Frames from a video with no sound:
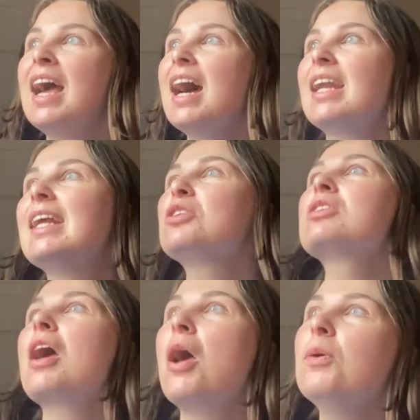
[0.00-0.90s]
and I just
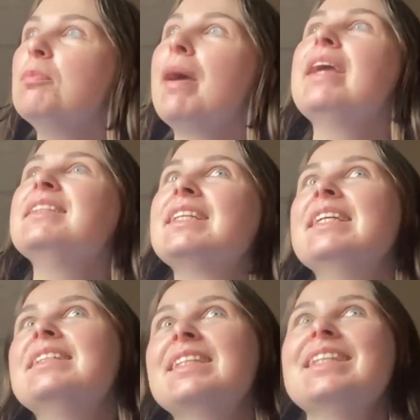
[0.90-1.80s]
hope Paisley
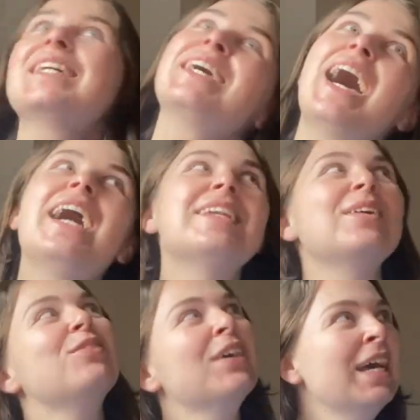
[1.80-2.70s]
isn't the kind of
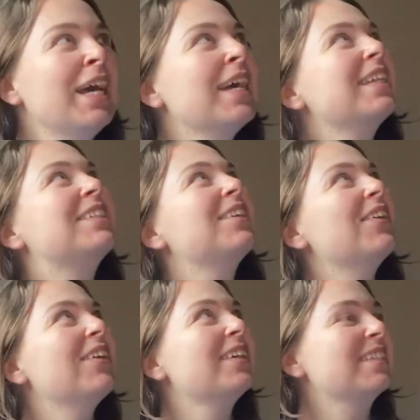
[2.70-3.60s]

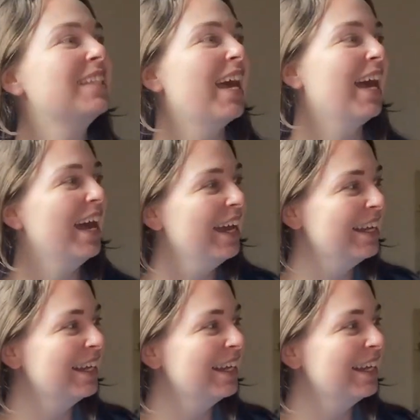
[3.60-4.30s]
daughter